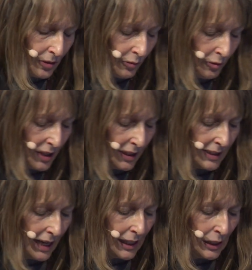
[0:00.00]

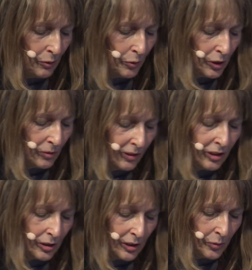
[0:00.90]
Conference IQ to
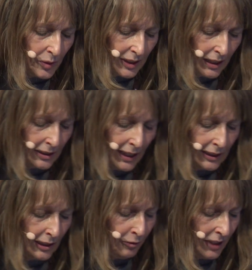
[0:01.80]
introduce the
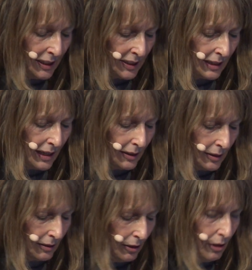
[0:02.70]
interactive
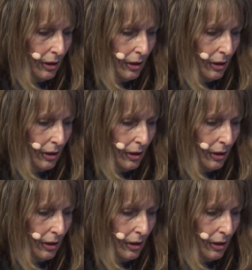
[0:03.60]
textiles.